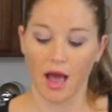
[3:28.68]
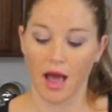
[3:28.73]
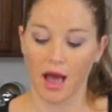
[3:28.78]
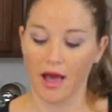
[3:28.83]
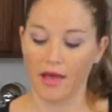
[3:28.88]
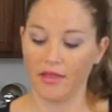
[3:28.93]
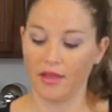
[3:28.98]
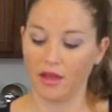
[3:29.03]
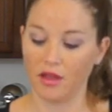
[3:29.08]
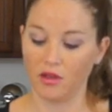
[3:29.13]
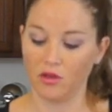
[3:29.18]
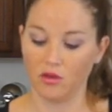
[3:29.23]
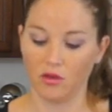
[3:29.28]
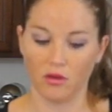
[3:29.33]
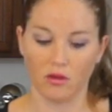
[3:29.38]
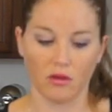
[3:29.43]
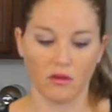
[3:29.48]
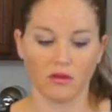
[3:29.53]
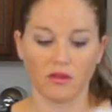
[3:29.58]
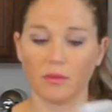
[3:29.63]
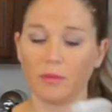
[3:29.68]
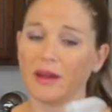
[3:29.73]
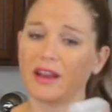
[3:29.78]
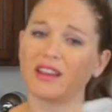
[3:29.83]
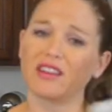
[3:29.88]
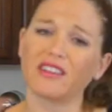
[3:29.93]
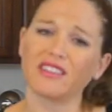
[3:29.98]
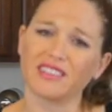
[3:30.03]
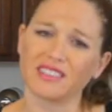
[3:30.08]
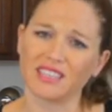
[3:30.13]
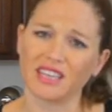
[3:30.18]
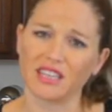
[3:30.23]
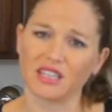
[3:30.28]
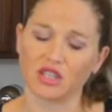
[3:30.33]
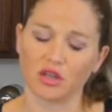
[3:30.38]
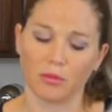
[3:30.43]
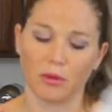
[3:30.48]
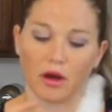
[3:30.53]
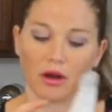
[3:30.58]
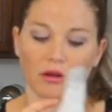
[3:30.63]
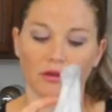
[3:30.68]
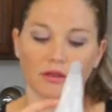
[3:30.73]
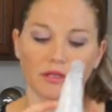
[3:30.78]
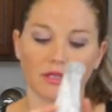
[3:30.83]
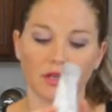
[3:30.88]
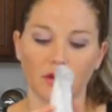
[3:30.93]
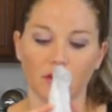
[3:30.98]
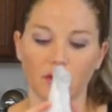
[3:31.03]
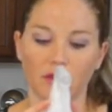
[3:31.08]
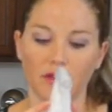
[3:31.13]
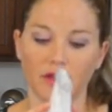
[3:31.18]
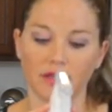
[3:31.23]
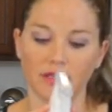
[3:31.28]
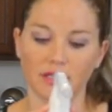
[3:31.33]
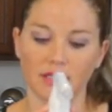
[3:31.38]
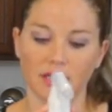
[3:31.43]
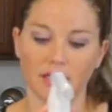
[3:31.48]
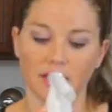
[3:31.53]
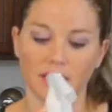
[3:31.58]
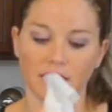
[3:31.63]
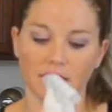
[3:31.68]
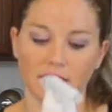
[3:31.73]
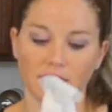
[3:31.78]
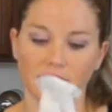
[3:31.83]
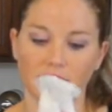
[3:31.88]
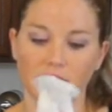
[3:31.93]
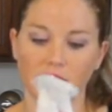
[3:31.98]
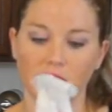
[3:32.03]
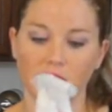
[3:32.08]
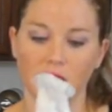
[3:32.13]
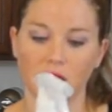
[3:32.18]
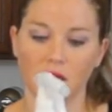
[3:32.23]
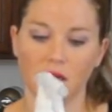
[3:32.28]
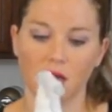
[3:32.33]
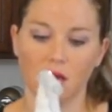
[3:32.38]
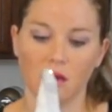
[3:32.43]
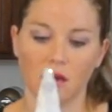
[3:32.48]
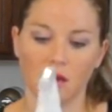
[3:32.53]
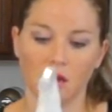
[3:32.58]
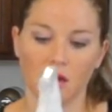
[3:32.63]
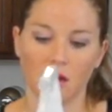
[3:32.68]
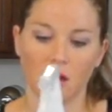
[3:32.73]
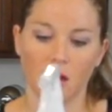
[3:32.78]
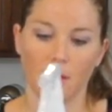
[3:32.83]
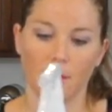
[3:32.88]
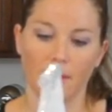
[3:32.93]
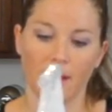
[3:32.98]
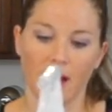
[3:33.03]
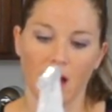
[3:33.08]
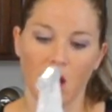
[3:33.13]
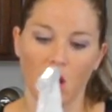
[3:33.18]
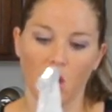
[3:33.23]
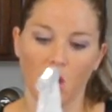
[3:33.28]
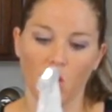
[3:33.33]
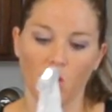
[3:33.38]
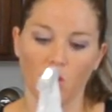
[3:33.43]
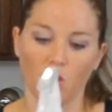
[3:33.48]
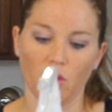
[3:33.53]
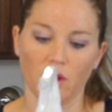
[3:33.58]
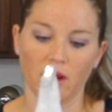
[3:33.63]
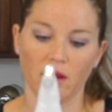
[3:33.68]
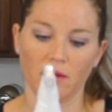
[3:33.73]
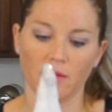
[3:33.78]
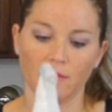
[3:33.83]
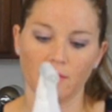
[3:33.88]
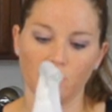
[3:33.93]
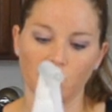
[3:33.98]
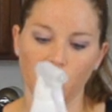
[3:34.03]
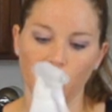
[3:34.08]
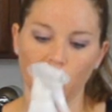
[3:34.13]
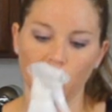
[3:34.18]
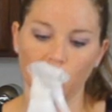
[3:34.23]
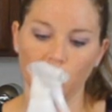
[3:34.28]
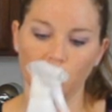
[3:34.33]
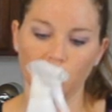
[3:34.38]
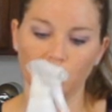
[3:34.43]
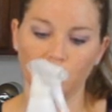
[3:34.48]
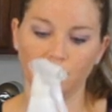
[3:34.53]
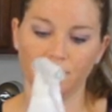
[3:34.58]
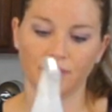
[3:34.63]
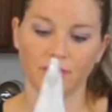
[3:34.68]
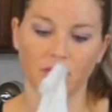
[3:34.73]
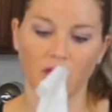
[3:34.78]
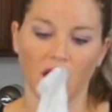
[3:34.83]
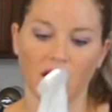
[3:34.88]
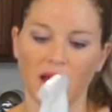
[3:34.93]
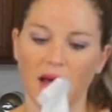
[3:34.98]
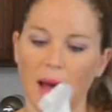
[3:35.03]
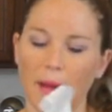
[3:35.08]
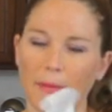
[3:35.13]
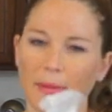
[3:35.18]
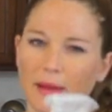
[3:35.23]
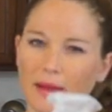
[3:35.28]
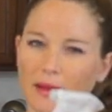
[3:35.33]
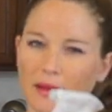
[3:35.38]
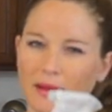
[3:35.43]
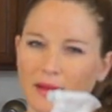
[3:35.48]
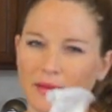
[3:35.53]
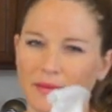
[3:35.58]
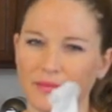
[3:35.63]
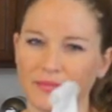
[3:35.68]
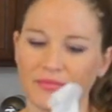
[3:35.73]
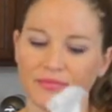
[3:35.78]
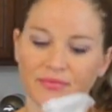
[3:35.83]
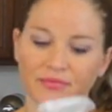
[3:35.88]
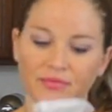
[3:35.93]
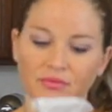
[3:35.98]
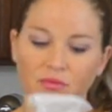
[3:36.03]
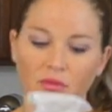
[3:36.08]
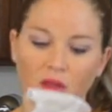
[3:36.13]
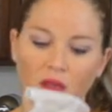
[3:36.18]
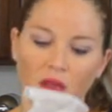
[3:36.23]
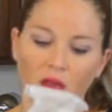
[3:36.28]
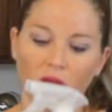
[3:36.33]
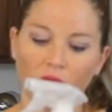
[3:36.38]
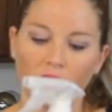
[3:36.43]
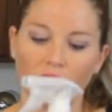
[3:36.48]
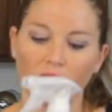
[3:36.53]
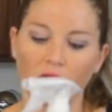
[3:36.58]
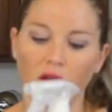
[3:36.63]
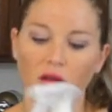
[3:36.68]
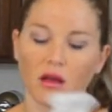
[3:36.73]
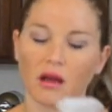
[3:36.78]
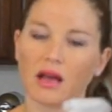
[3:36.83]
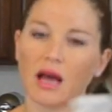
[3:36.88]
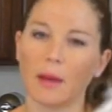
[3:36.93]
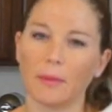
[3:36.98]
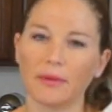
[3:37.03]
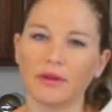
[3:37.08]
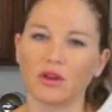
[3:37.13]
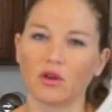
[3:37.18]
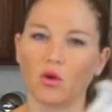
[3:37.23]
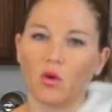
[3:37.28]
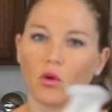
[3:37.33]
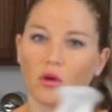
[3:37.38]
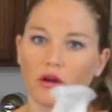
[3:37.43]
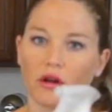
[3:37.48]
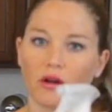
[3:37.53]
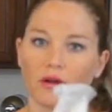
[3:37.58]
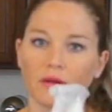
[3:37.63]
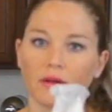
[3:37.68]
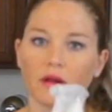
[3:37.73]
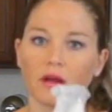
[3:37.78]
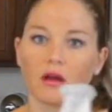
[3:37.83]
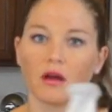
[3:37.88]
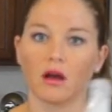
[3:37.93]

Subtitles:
and then you, depending on the size of your bottle. So this is about a cup and a quarter.